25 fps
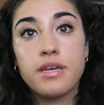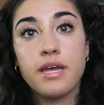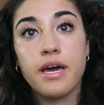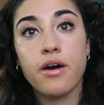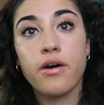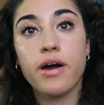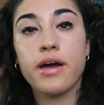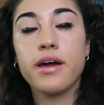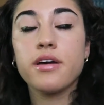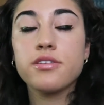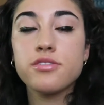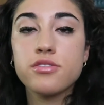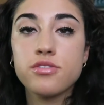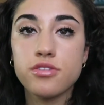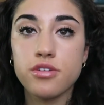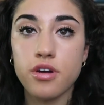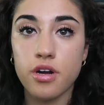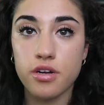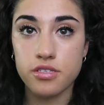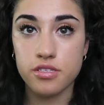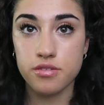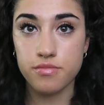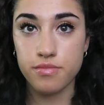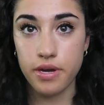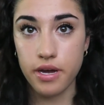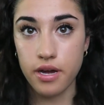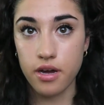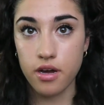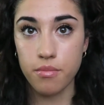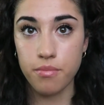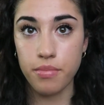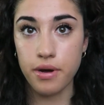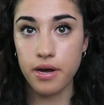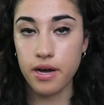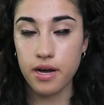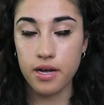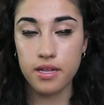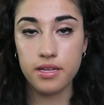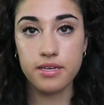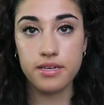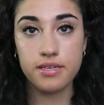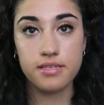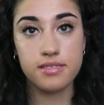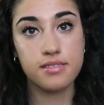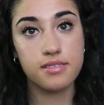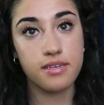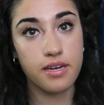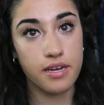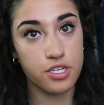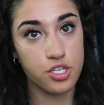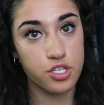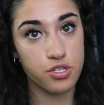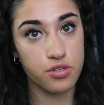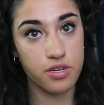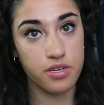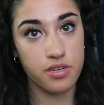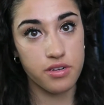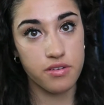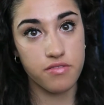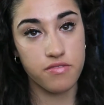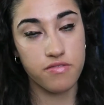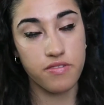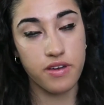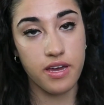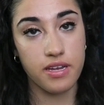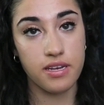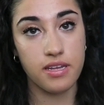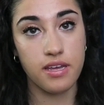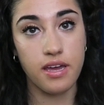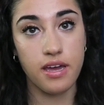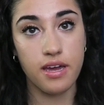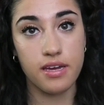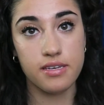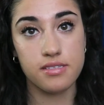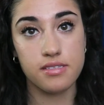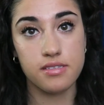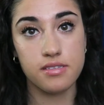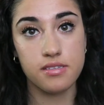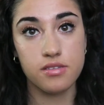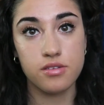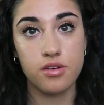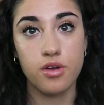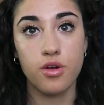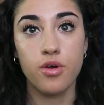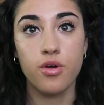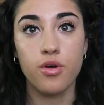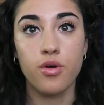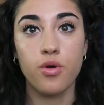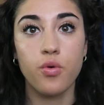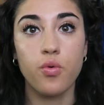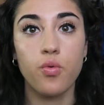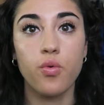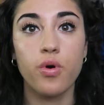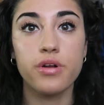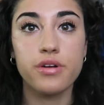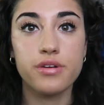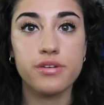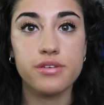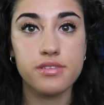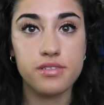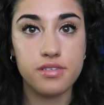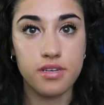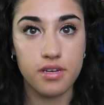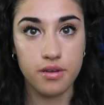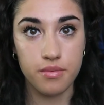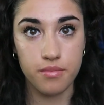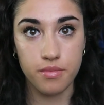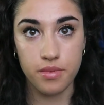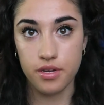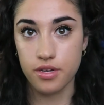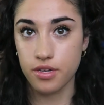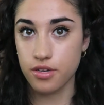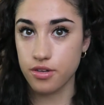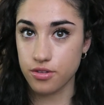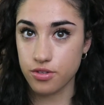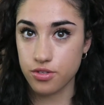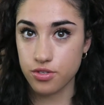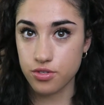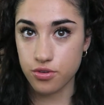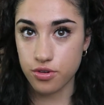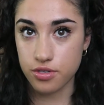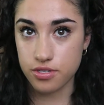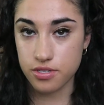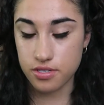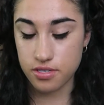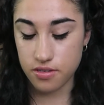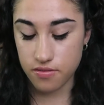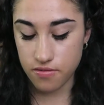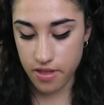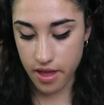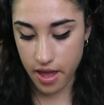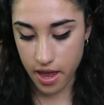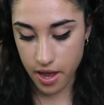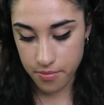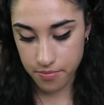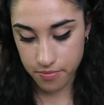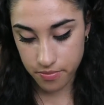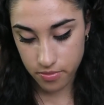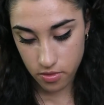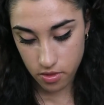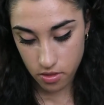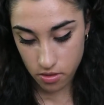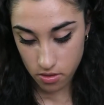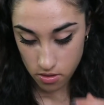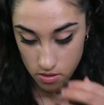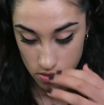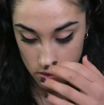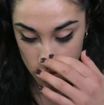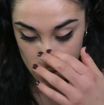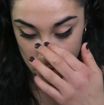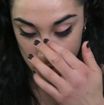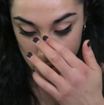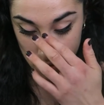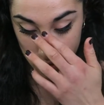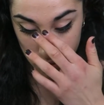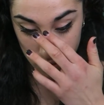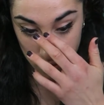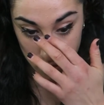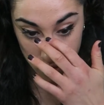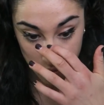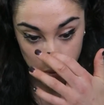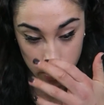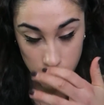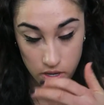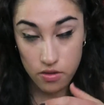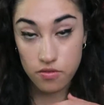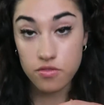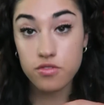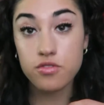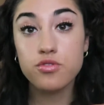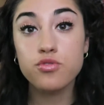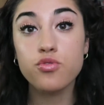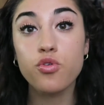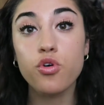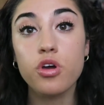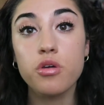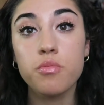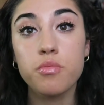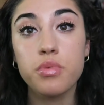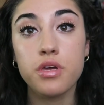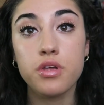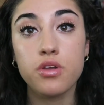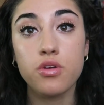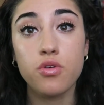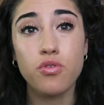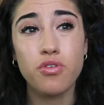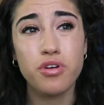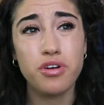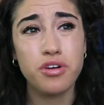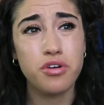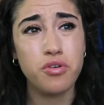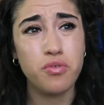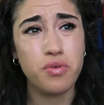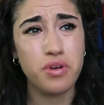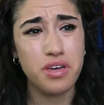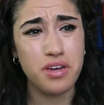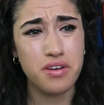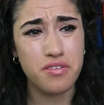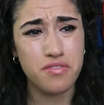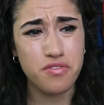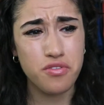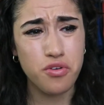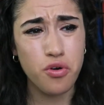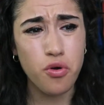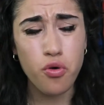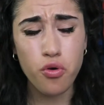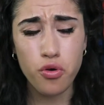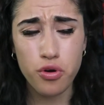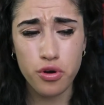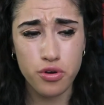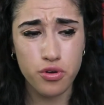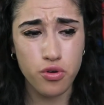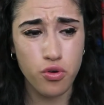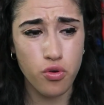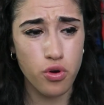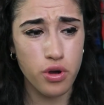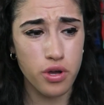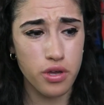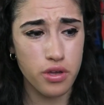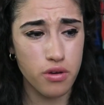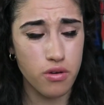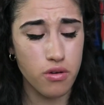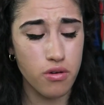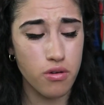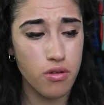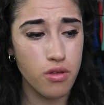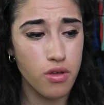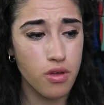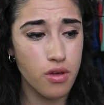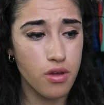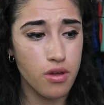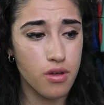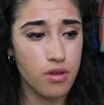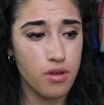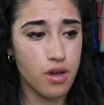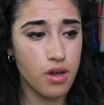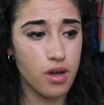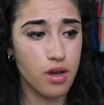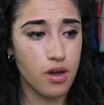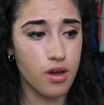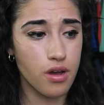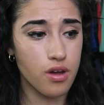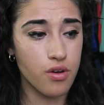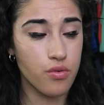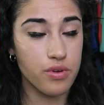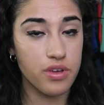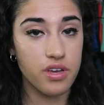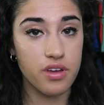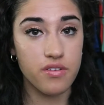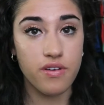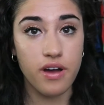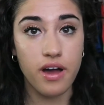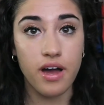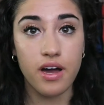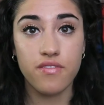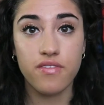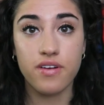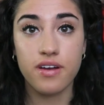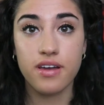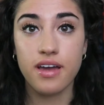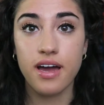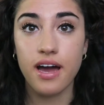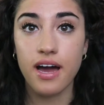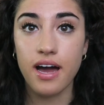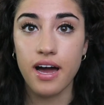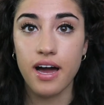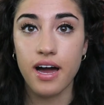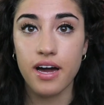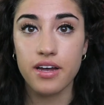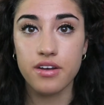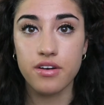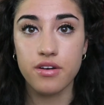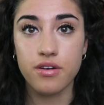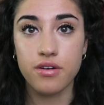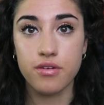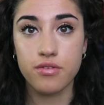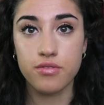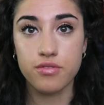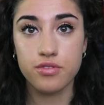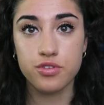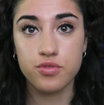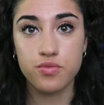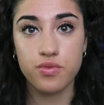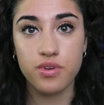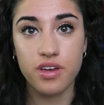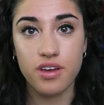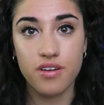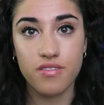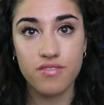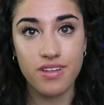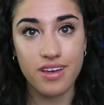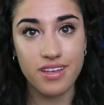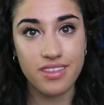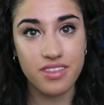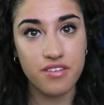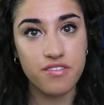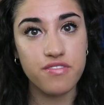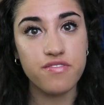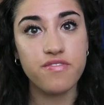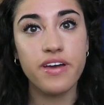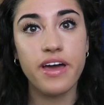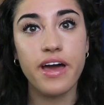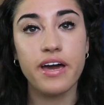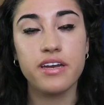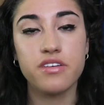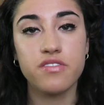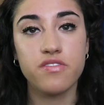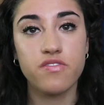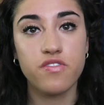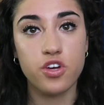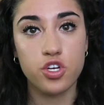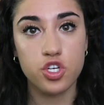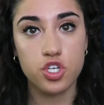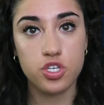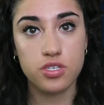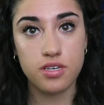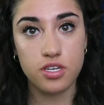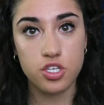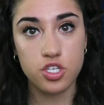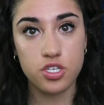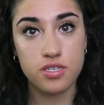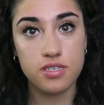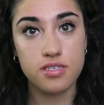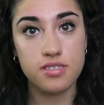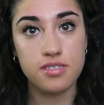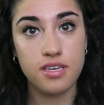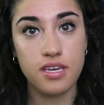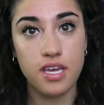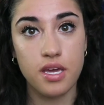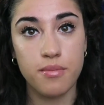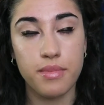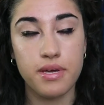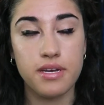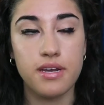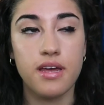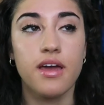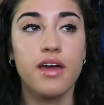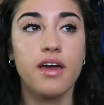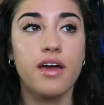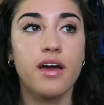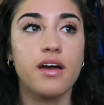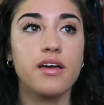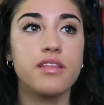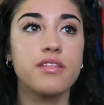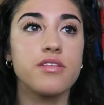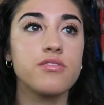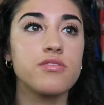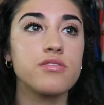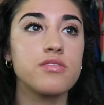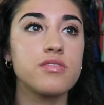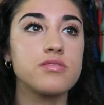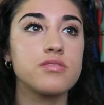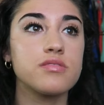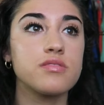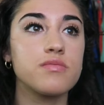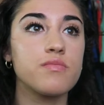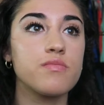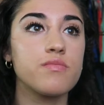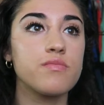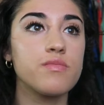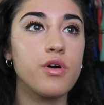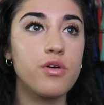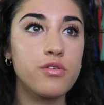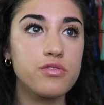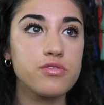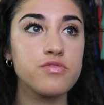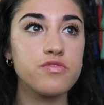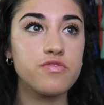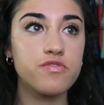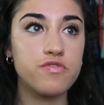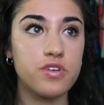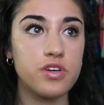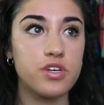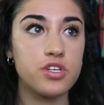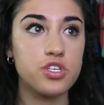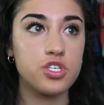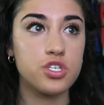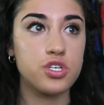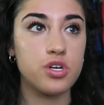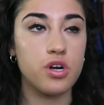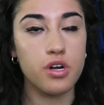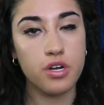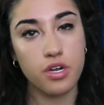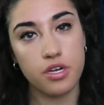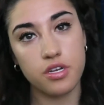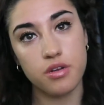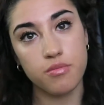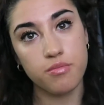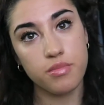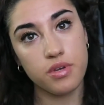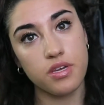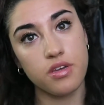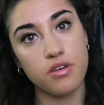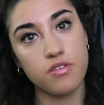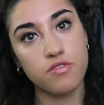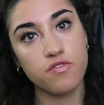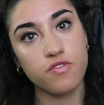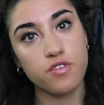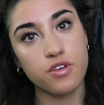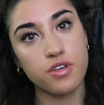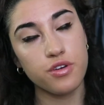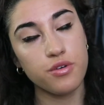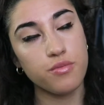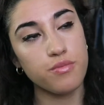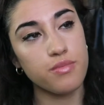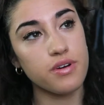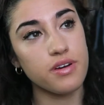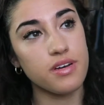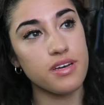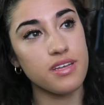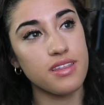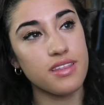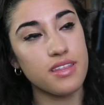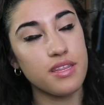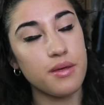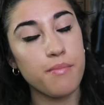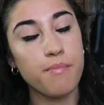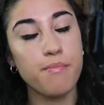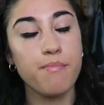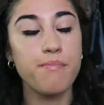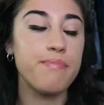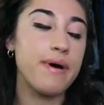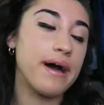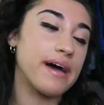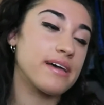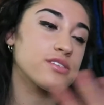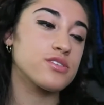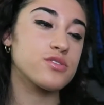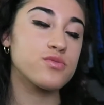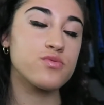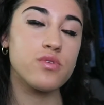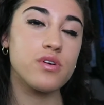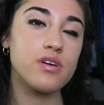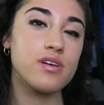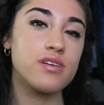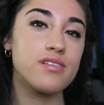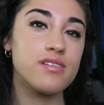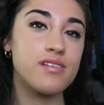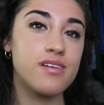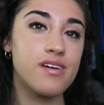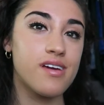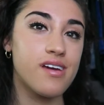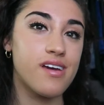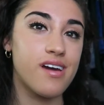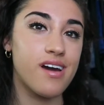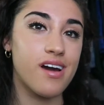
Now I also talked about polyunsaturated fatty acids. What are some good sources of that? You know we have soybean oil, we have corn oil, uh, we have avocados, we have like the fatty fish such as salmon. There's most fish are gonna be good for you, but the best one,